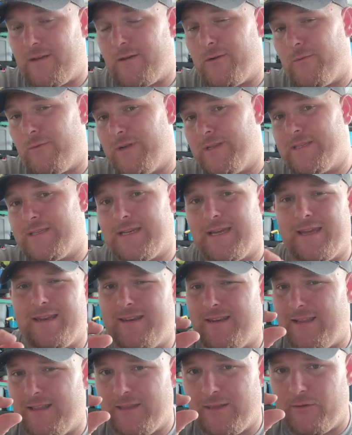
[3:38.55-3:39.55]
on one side
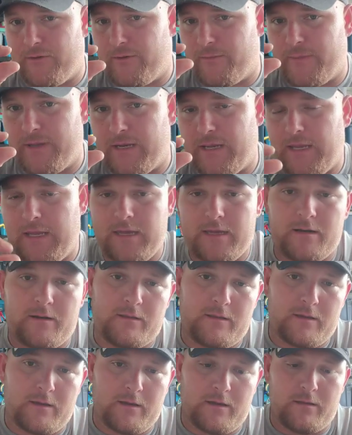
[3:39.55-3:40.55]
and a little bitty head
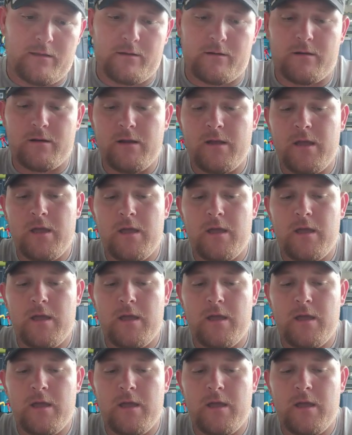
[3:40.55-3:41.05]
on the other.